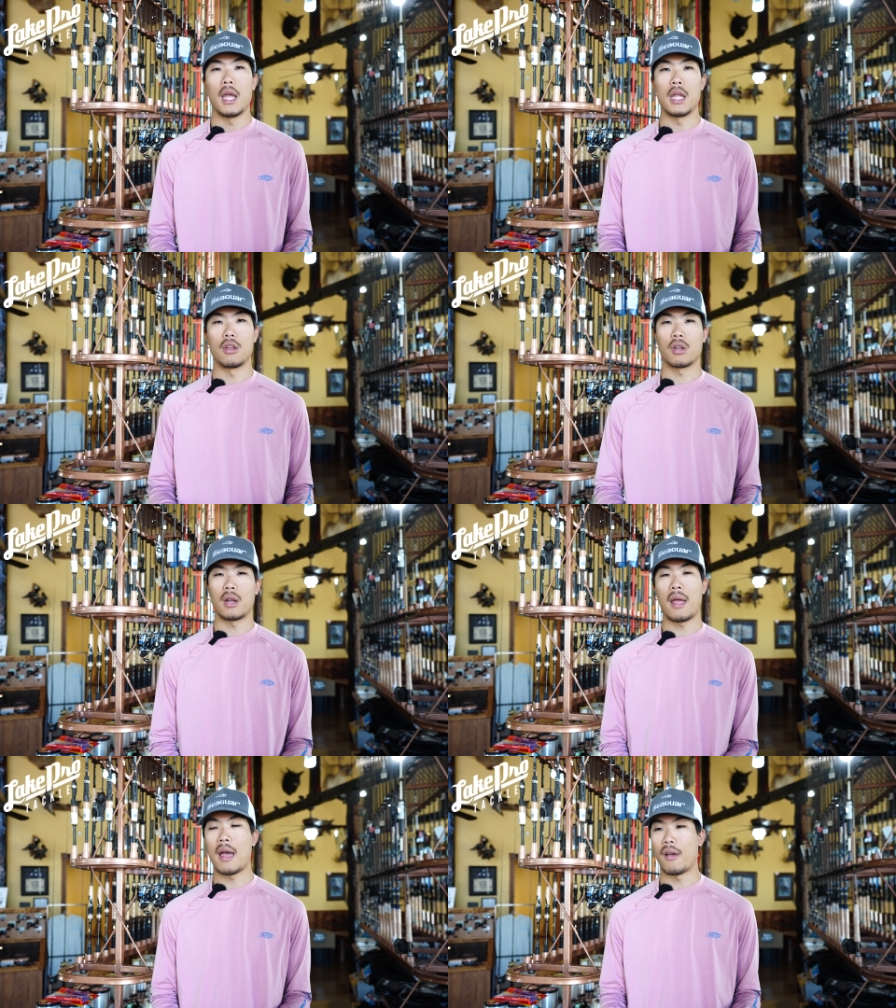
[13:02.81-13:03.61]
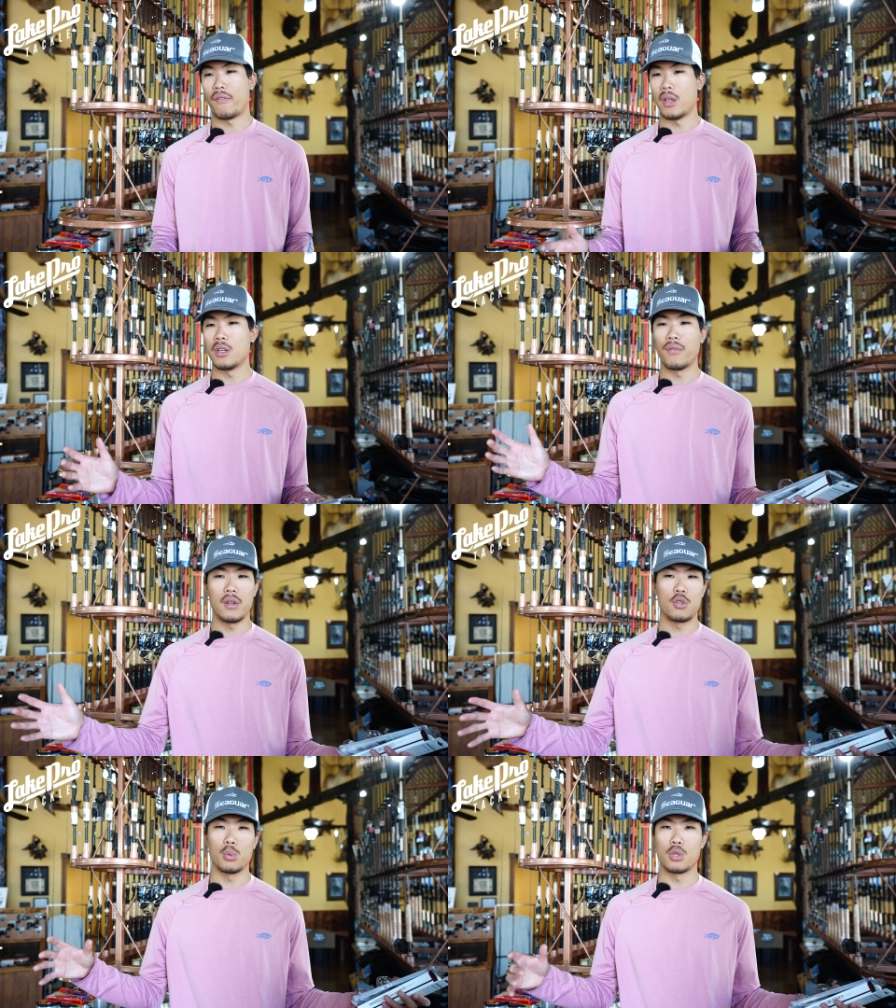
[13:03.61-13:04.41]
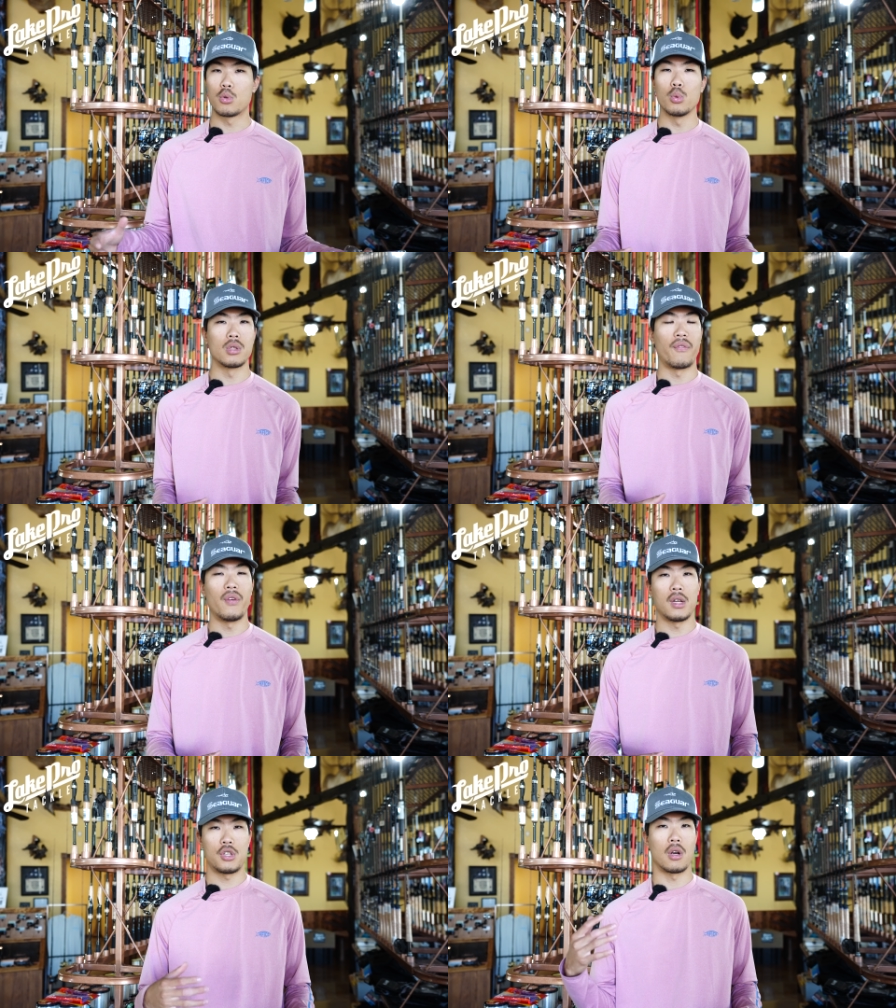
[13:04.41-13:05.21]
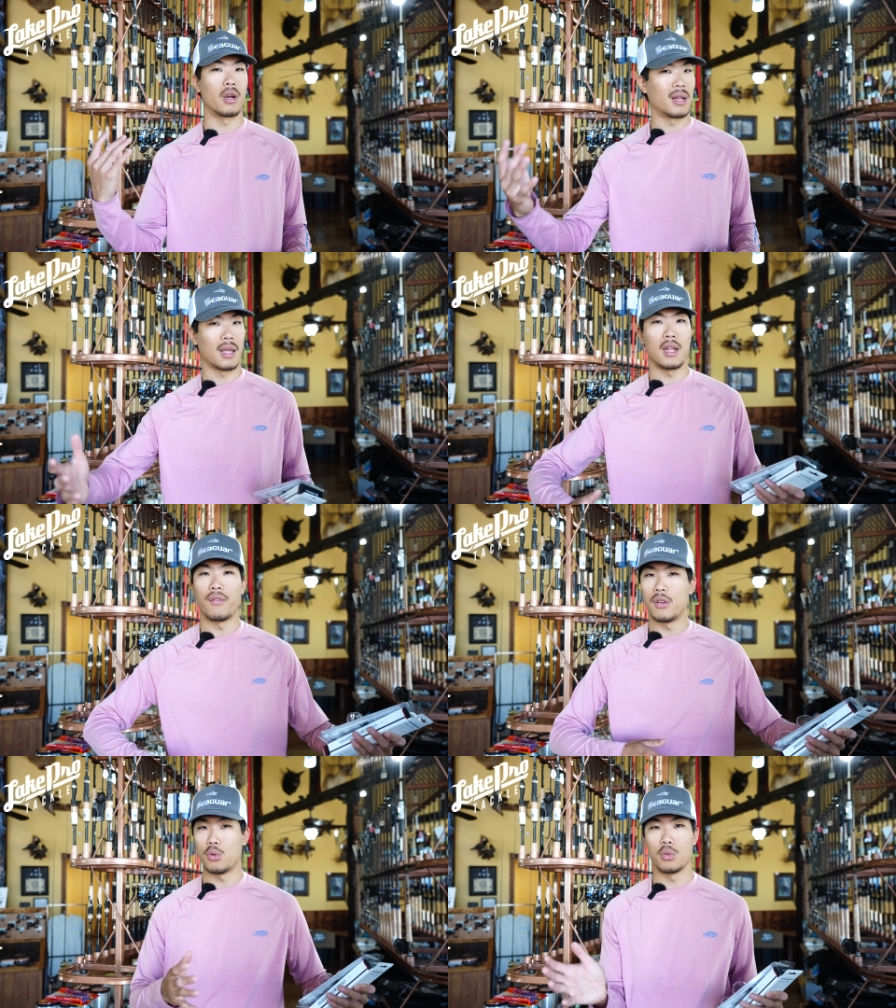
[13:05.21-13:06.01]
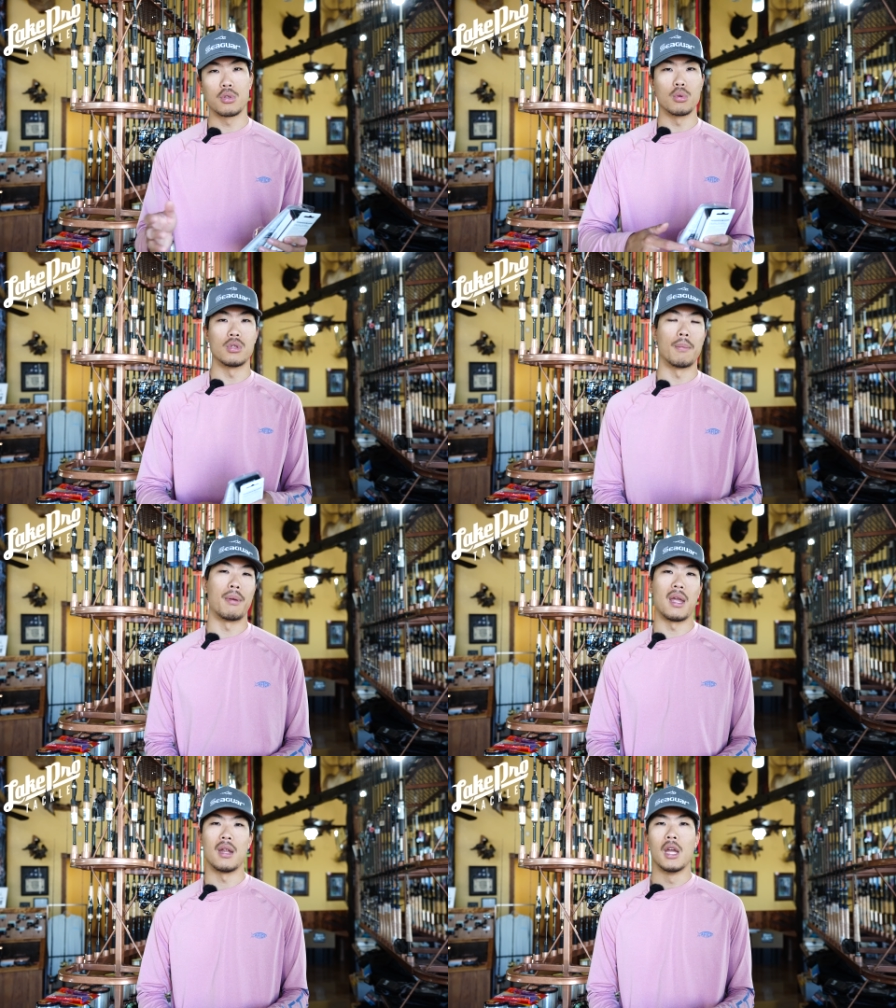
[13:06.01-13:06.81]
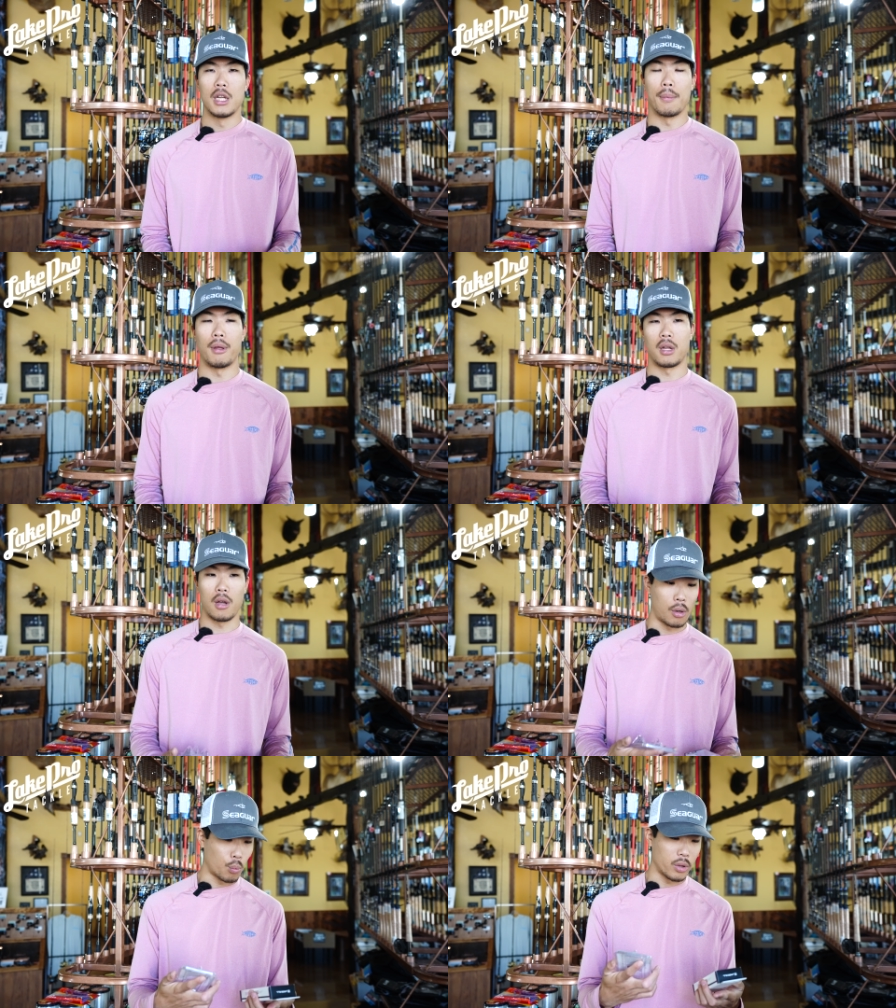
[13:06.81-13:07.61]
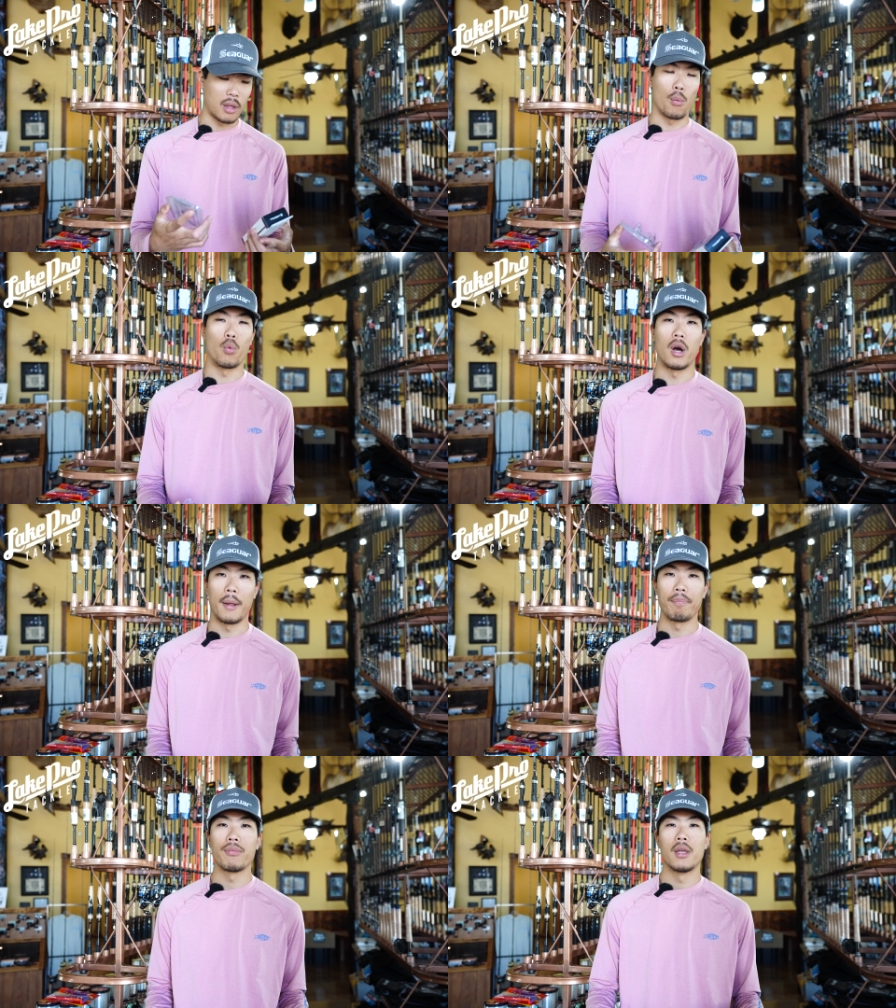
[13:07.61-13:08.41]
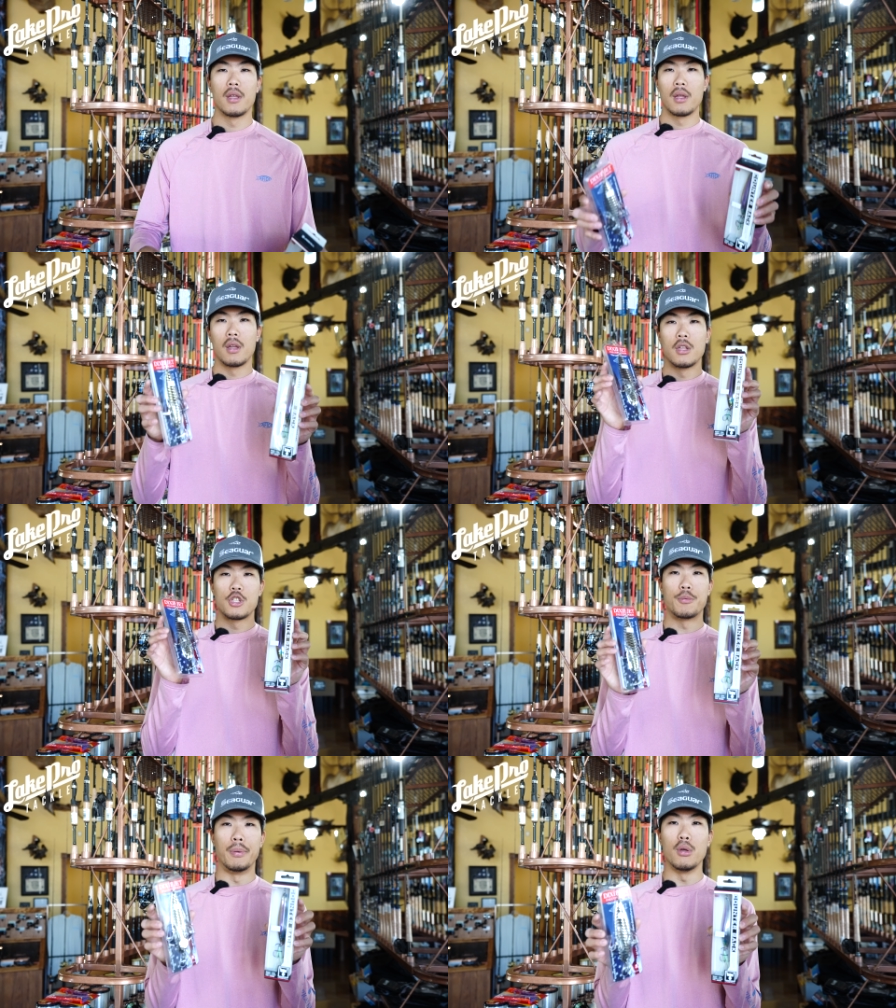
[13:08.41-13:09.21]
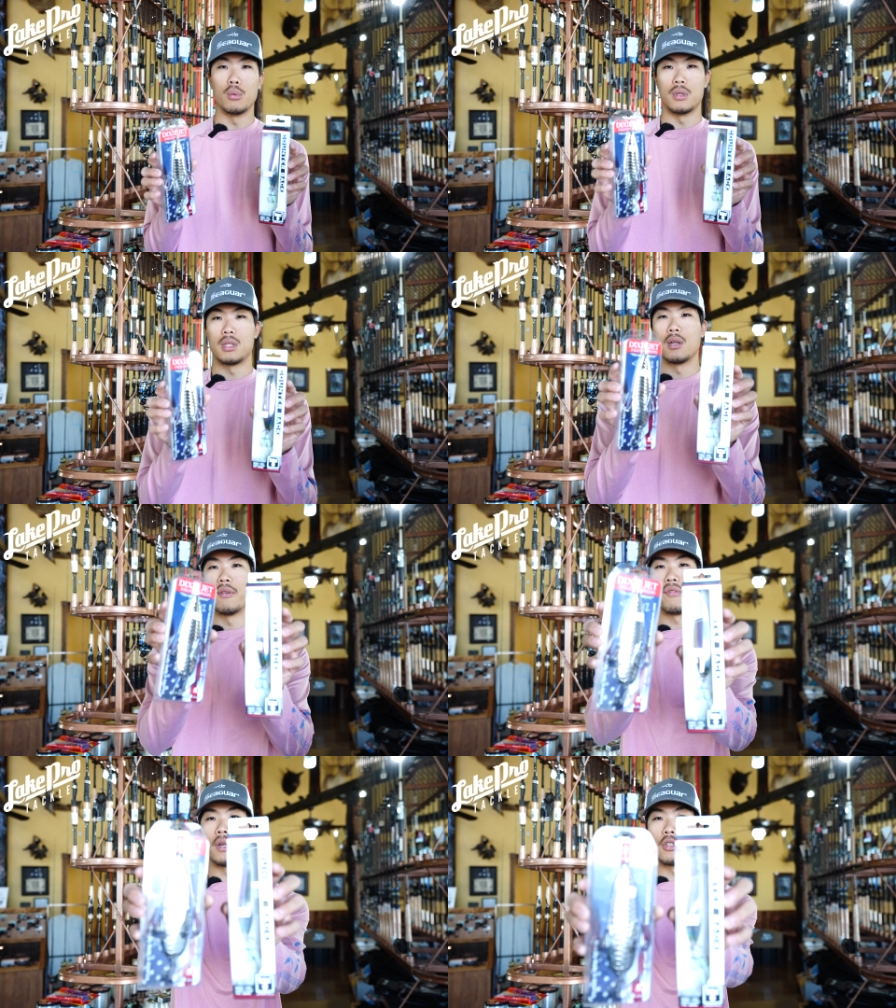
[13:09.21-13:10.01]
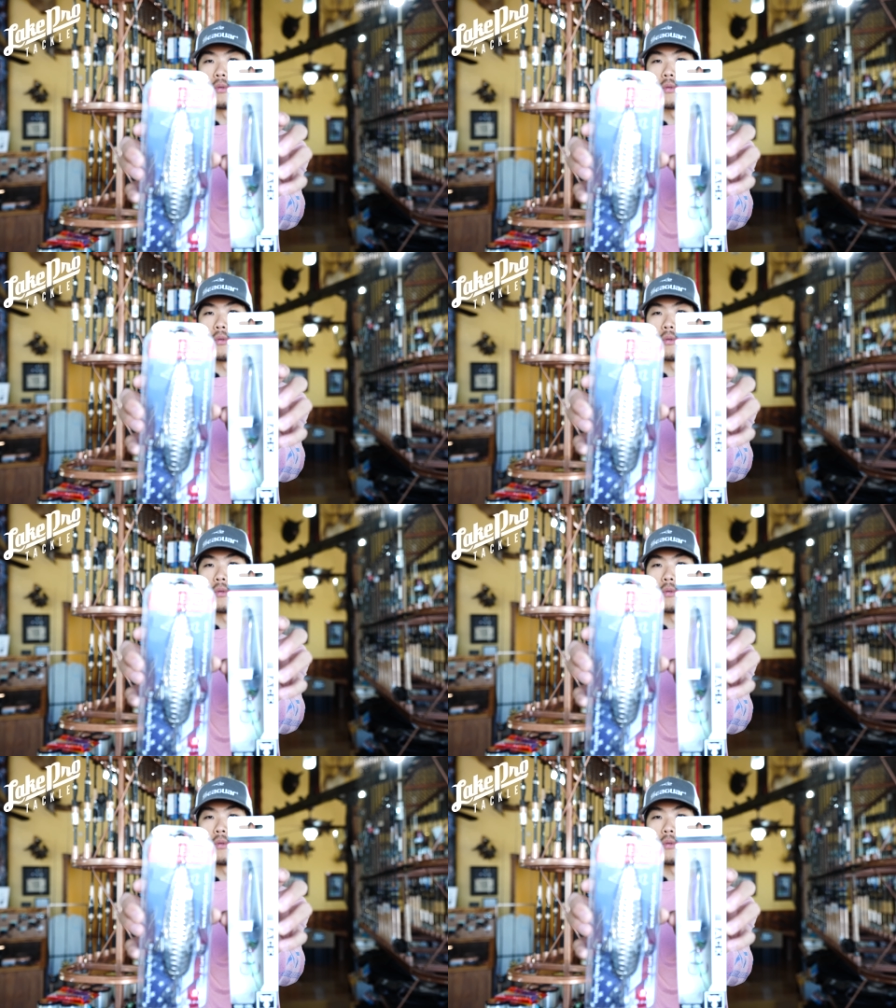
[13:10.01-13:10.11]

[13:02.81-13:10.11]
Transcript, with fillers: And you're gonna have individual schools of fish targeting individual schools of bait depending on what they want. Spoons, flutter